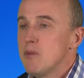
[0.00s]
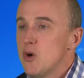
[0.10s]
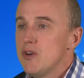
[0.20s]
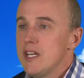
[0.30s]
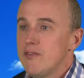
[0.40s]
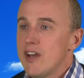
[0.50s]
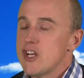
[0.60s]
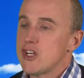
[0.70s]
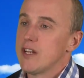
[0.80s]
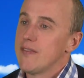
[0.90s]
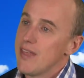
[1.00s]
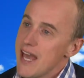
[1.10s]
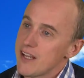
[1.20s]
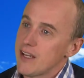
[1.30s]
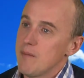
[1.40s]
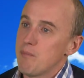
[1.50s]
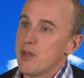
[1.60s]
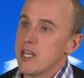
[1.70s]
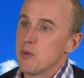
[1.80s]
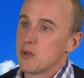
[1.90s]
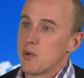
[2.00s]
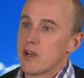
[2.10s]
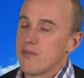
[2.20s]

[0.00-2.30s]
more innovation in their company was one